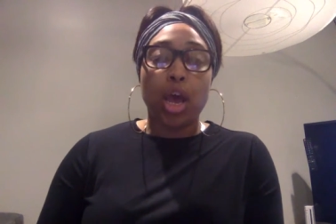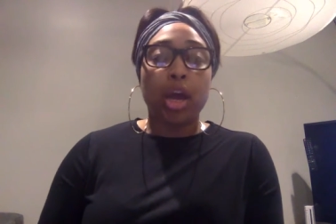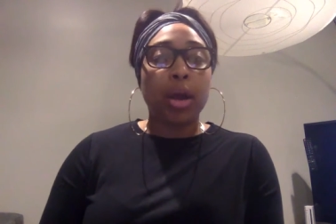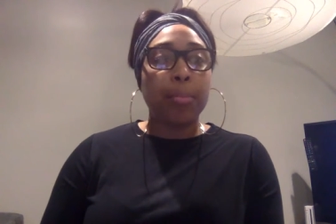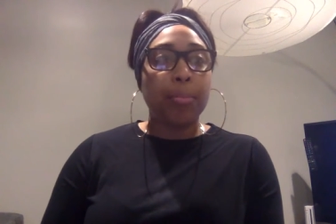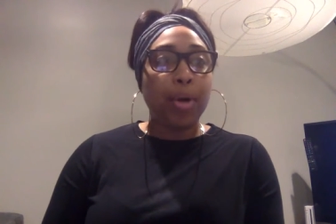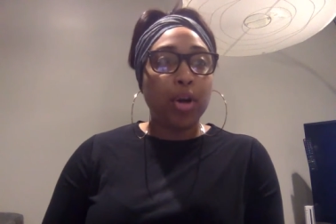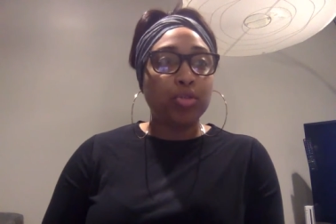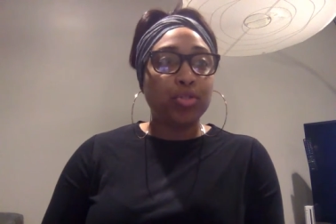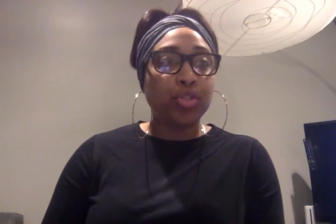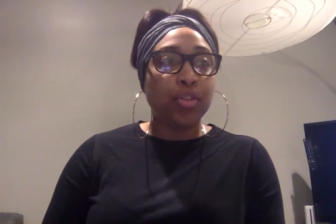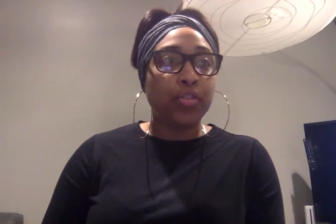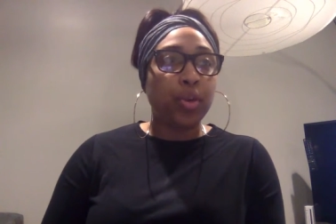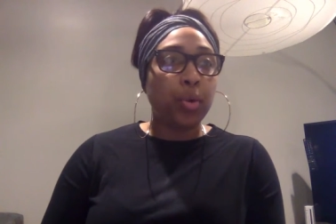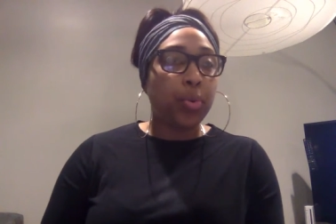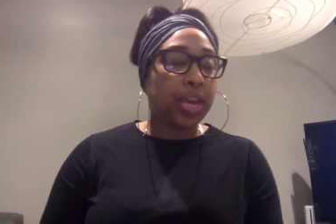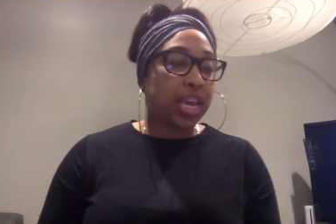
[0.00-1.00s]
Composer of
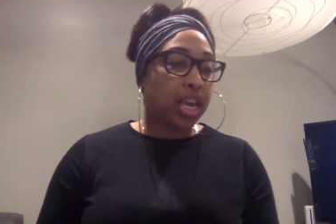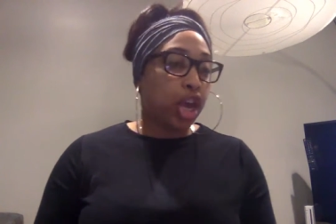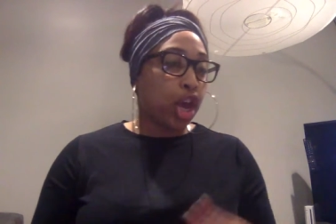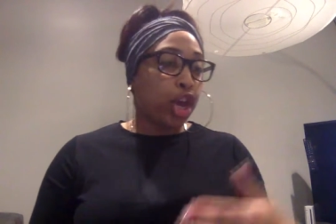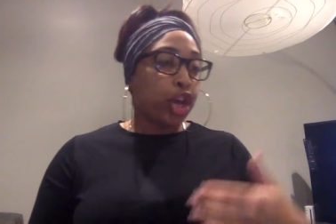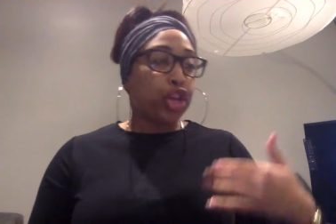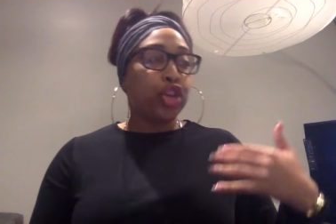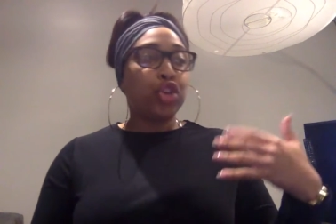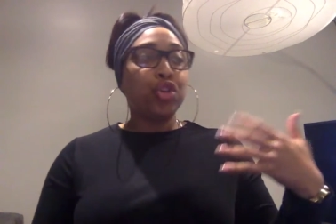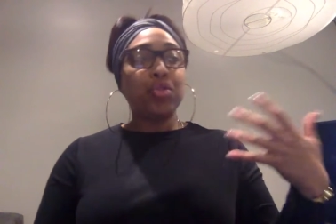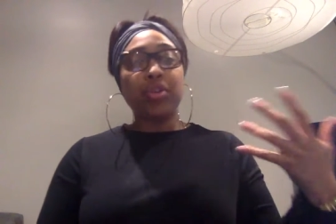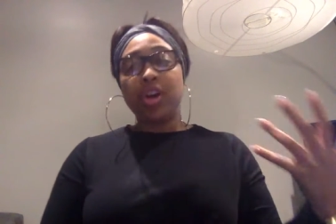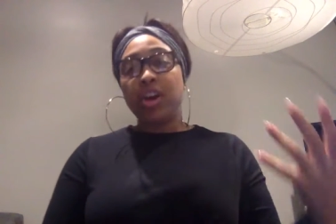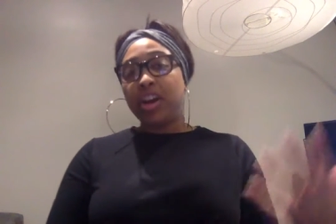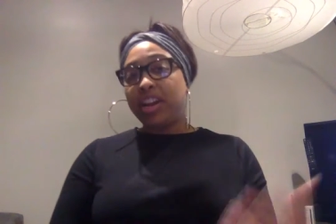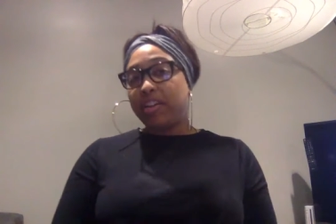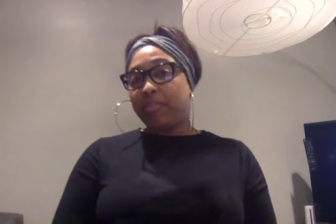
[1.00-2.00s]
the Week. You
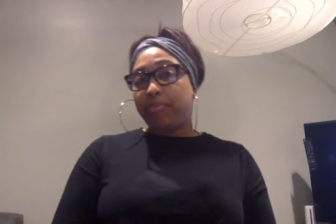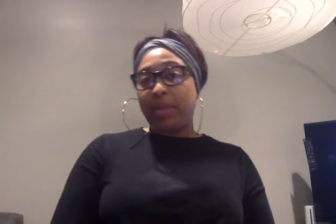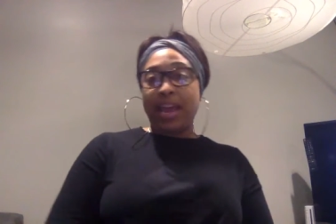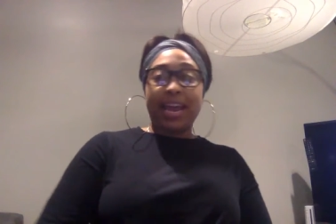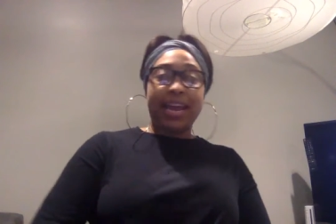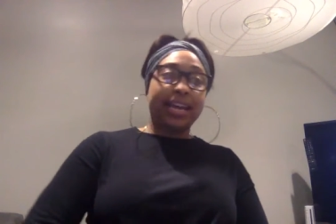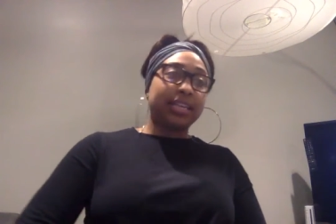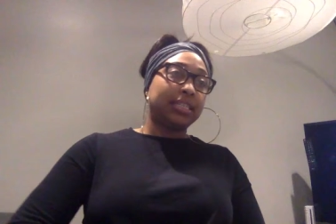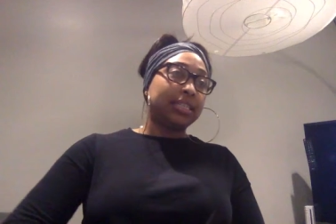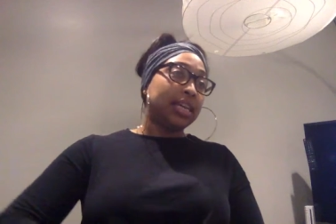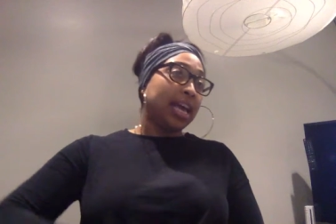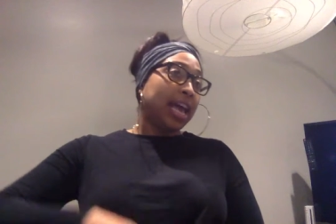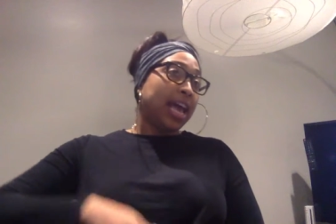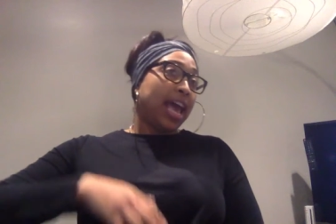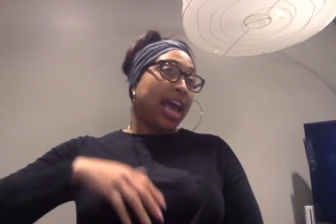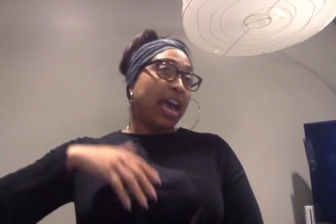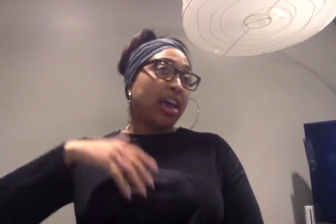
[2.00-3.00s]
could have picked
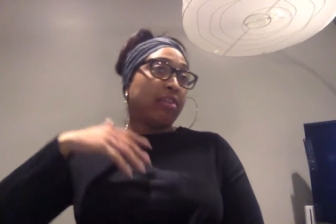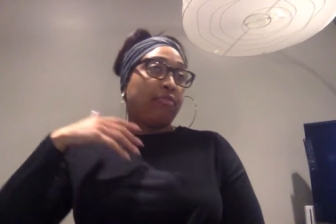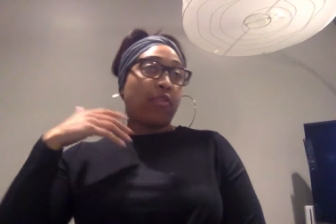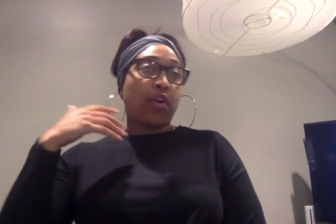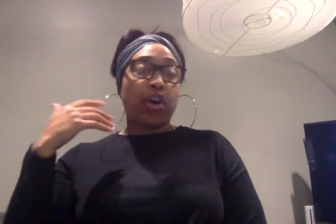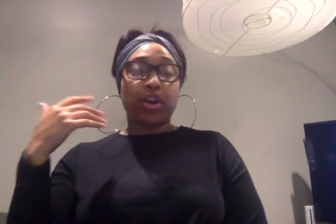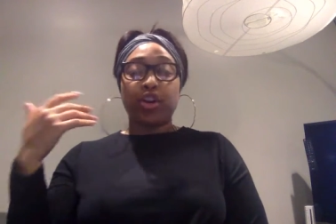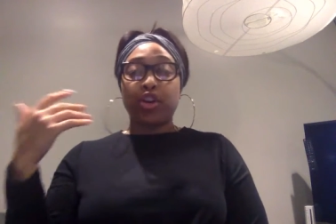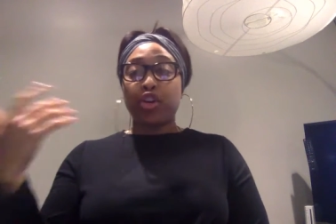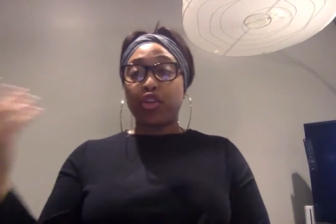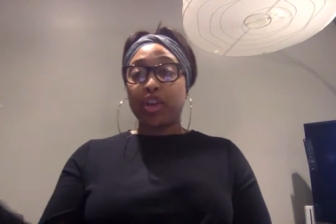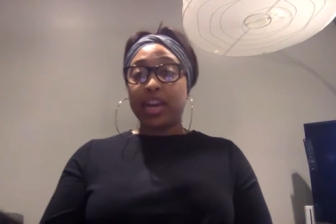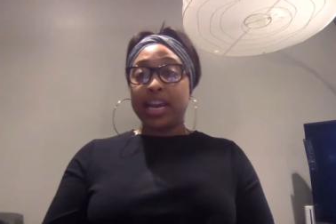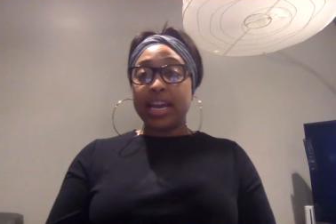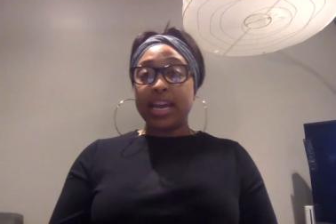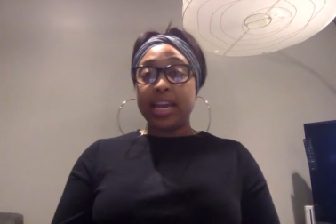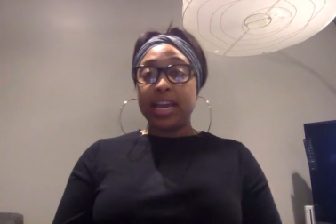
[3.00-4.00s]
Edvard
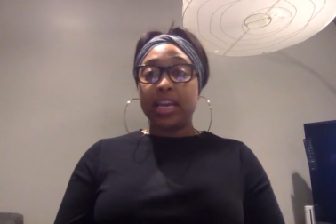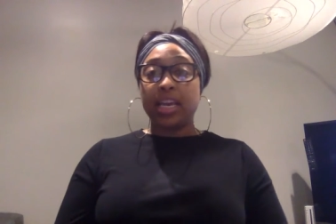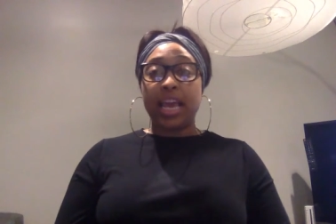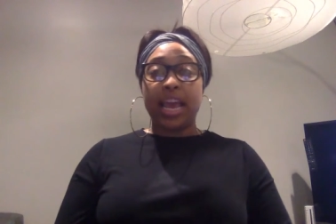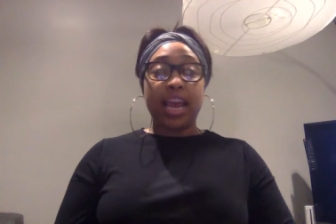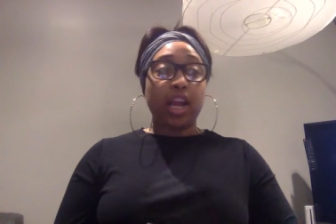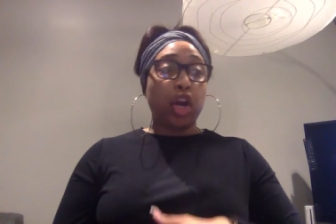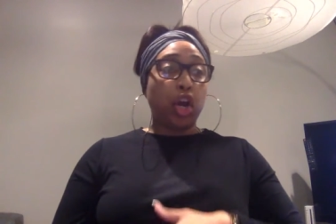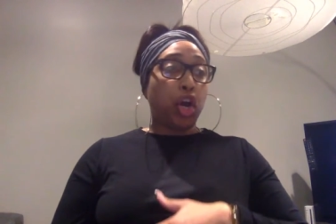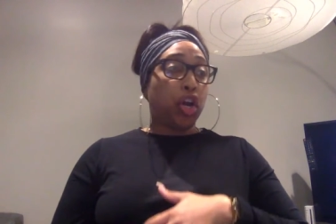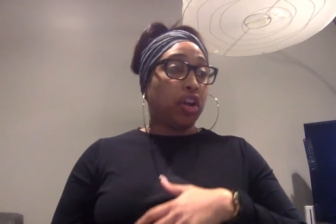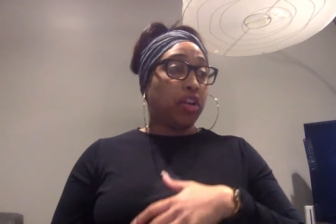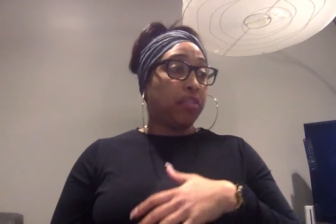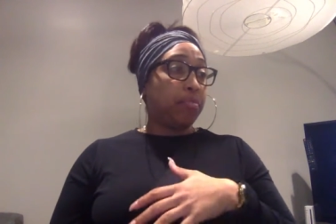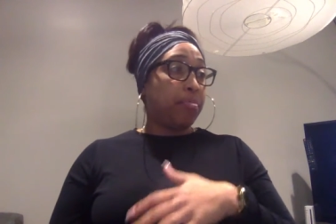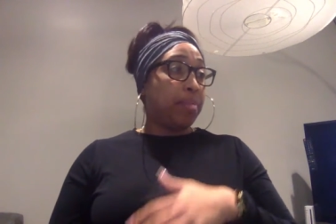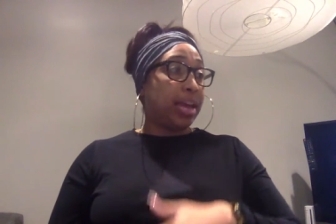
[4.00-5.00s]
Grieg, it could
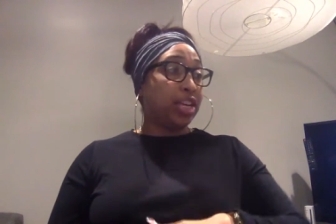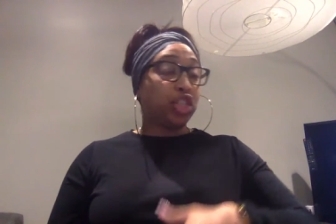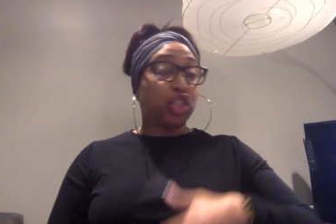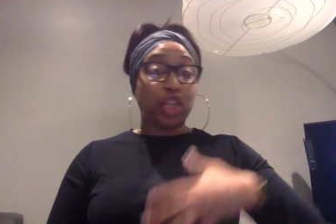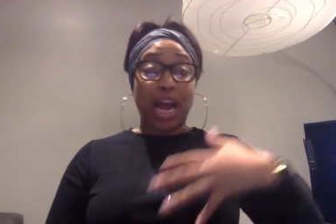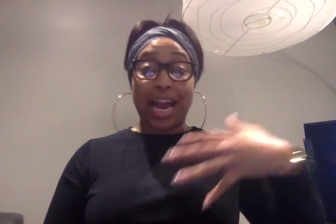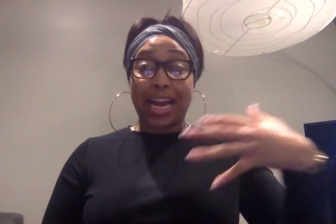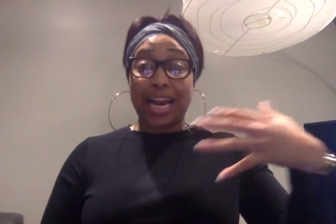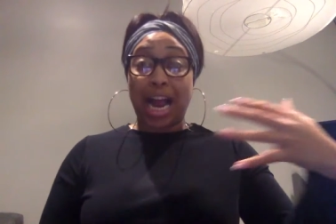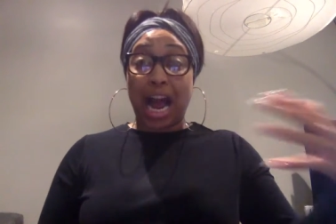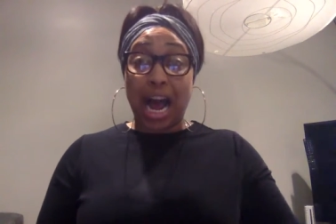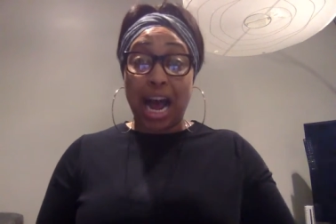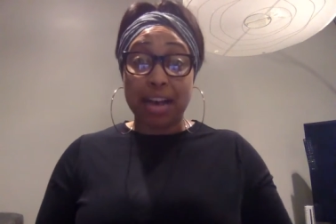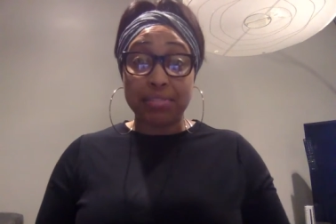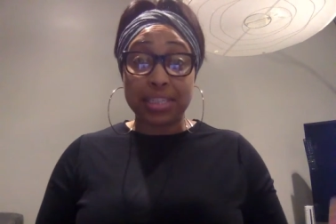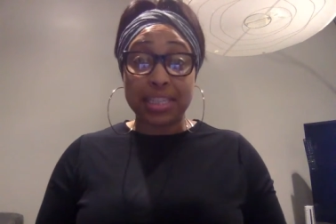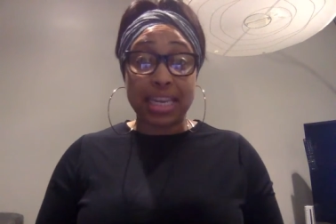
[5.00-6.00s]
have been
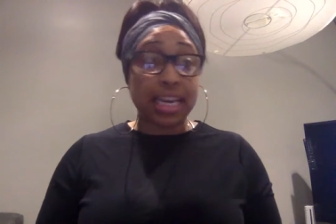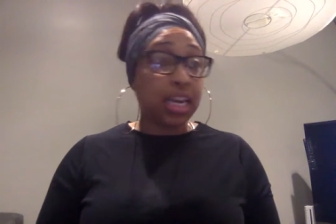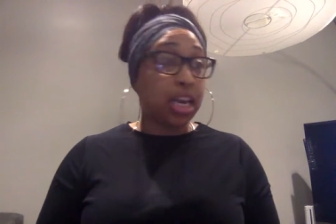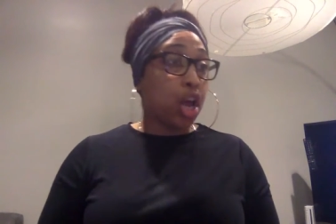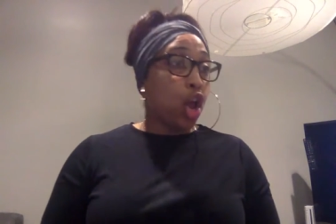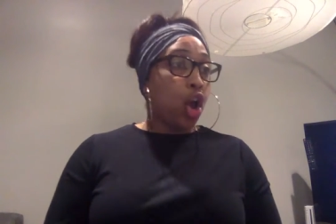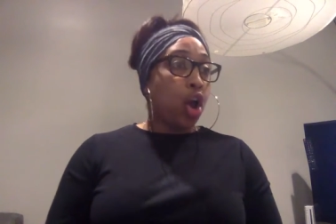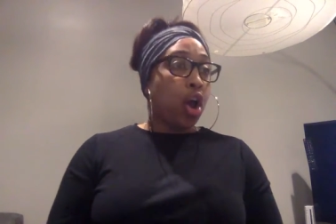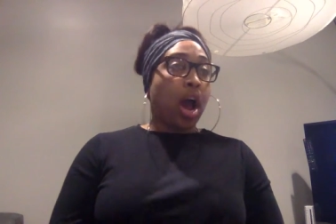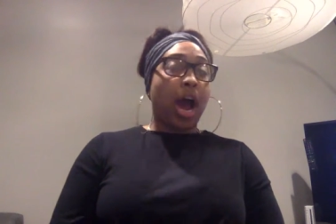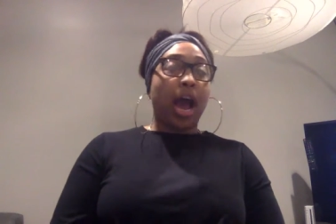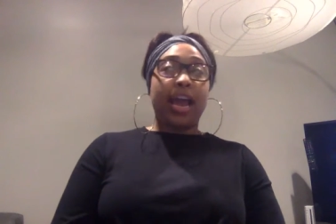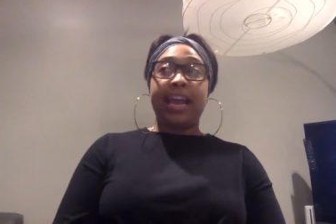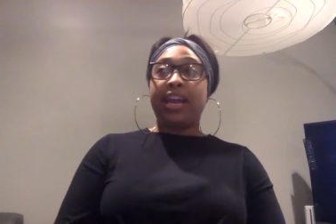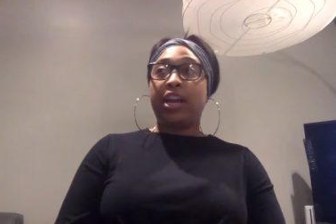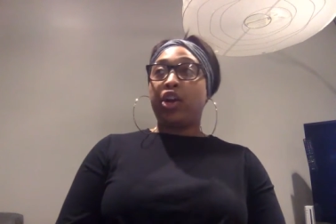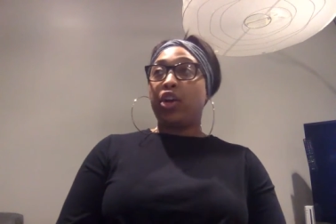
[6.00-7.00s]
Tchaikovsky,
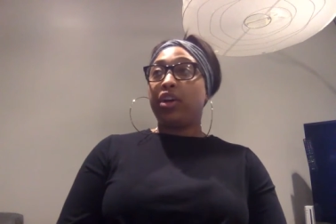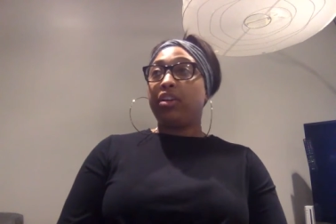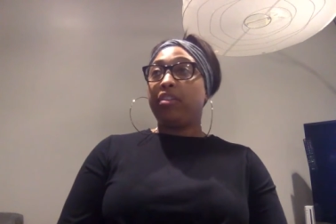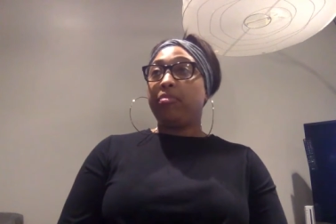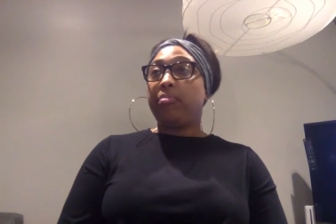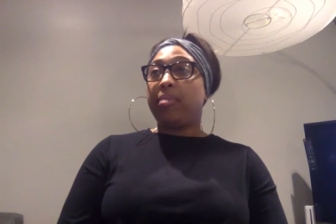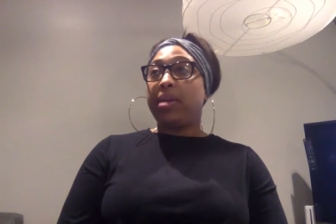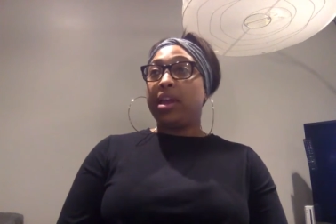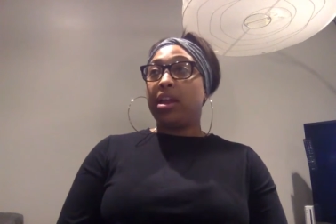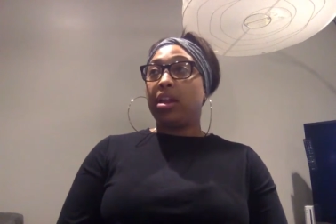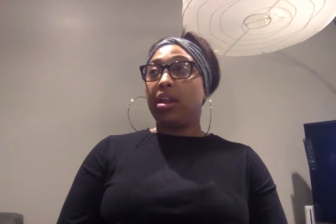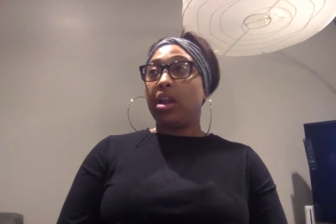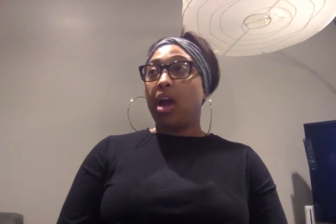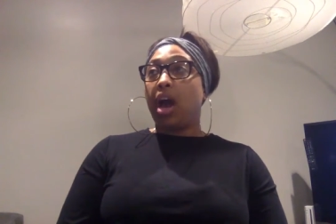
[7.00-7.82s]
it could have been,